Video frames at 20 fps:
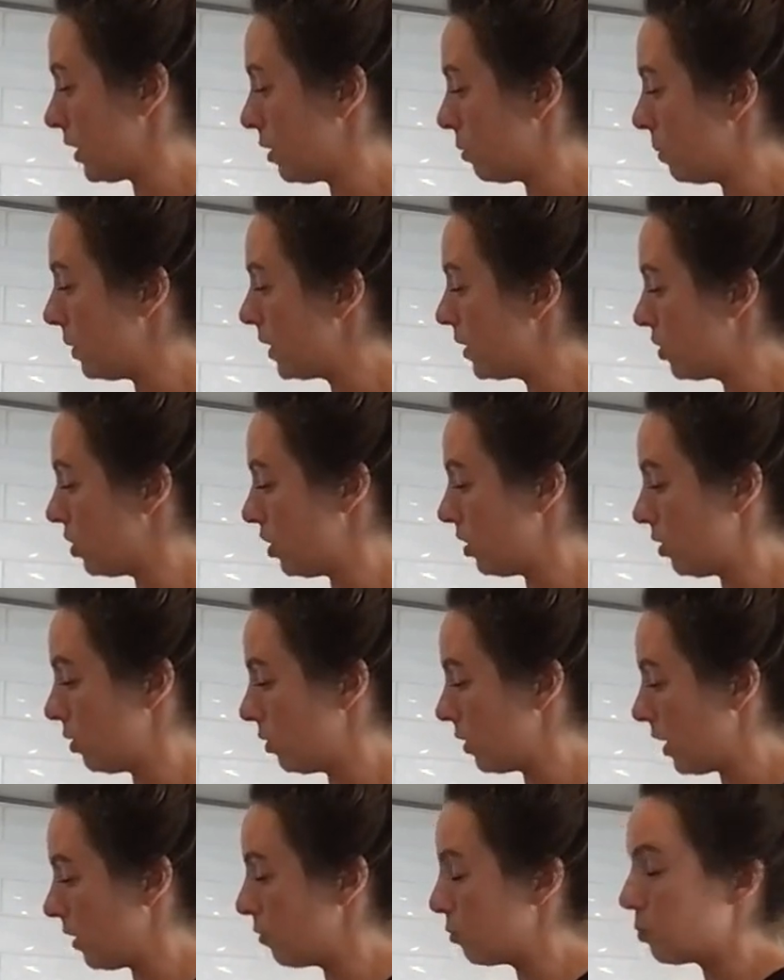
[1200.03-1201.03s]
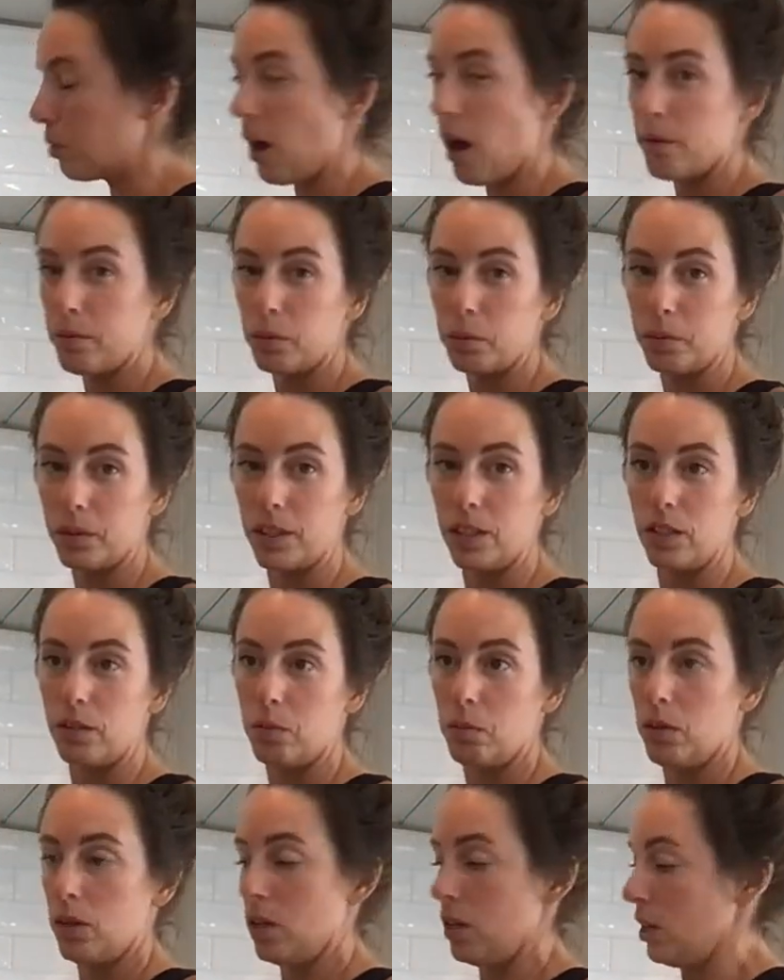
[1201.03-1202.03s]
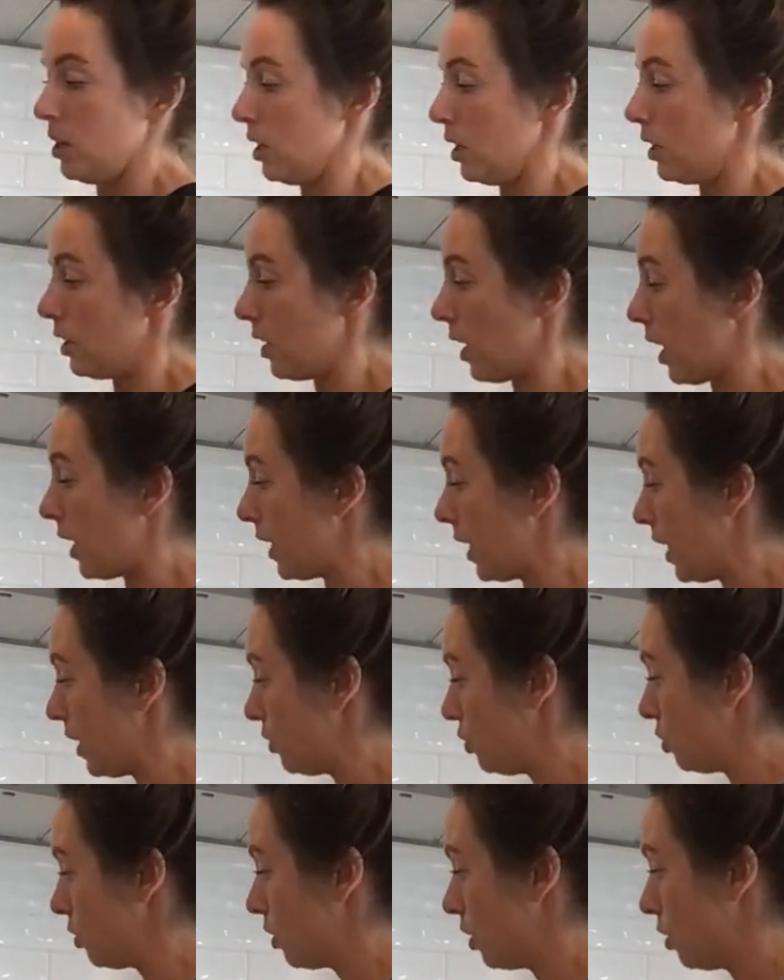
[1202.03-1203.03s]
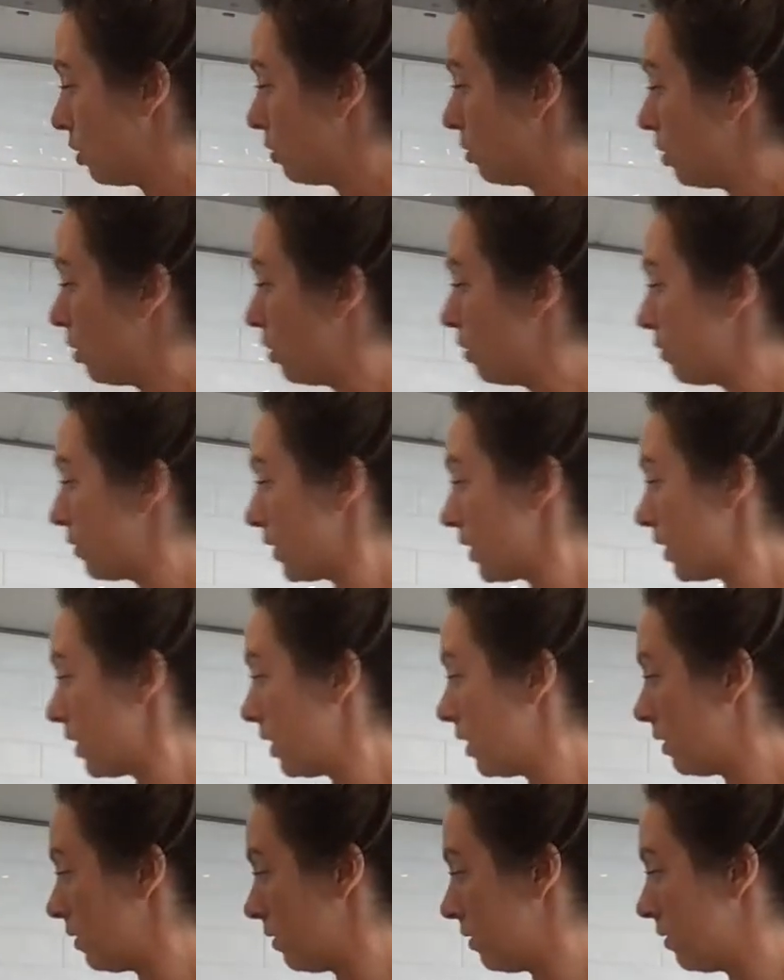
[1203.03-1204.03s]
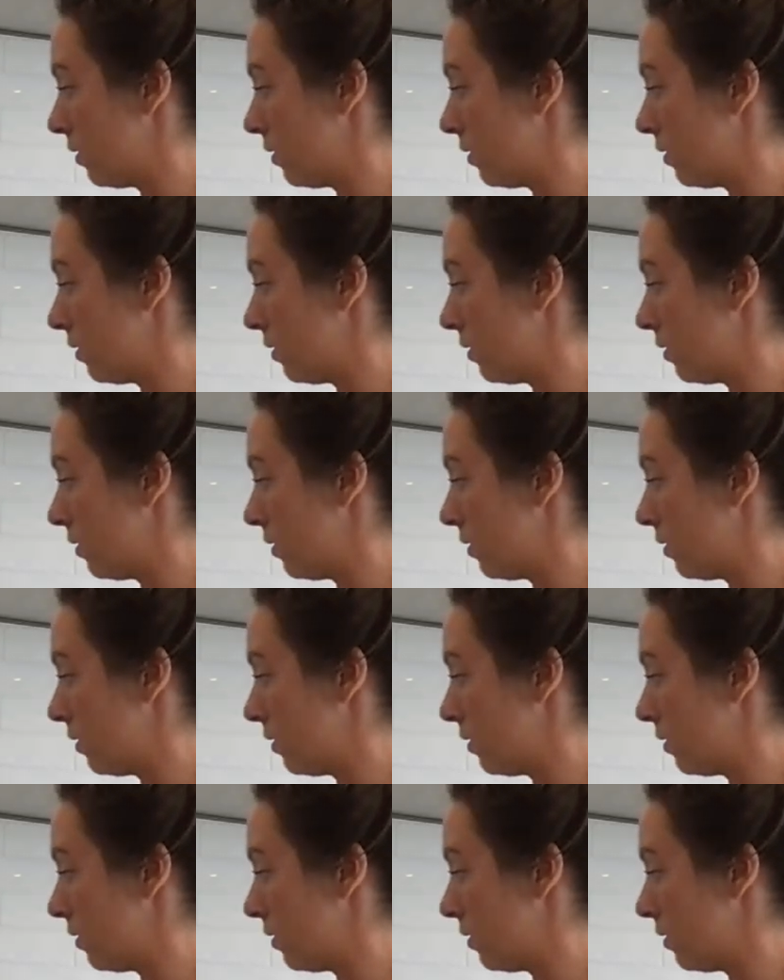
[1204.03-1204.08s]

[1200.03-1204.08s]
I speak to you, I've probably not had you go over